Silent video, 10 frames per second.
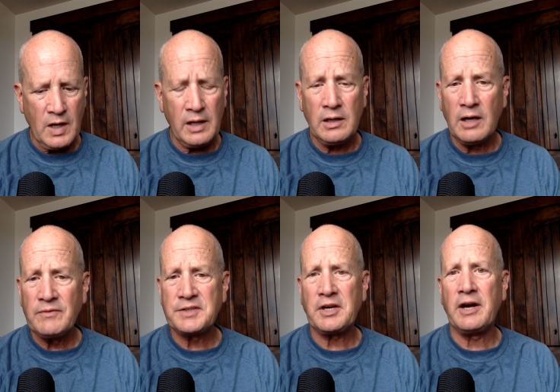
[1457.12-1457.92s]
I love
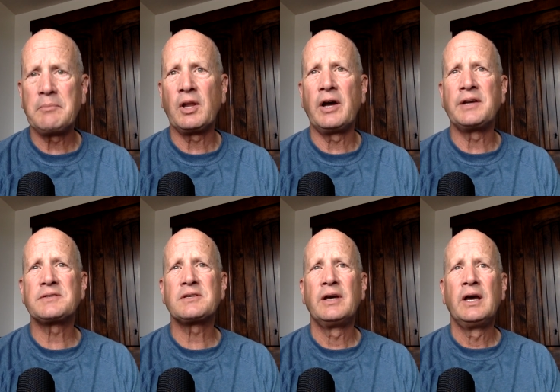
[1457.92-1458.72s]
the
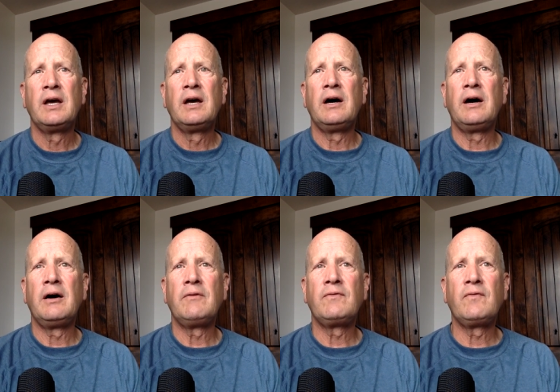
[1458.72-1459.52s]
timelines
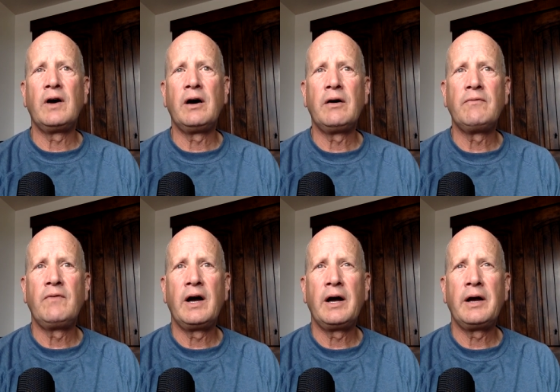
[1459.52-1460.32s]
of of
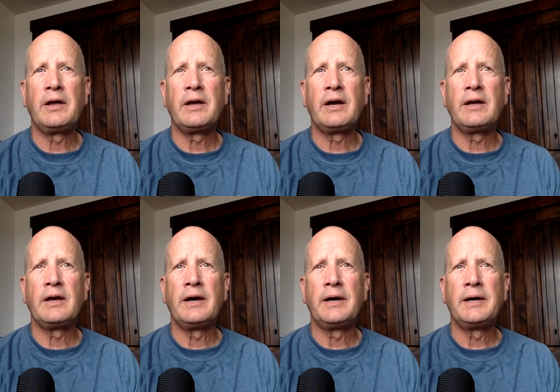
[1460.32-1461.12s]
uh,
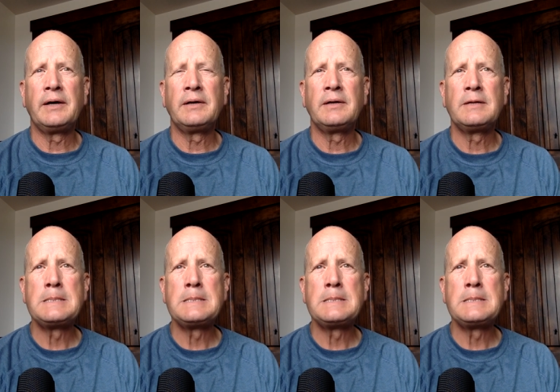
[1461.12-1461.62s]
uh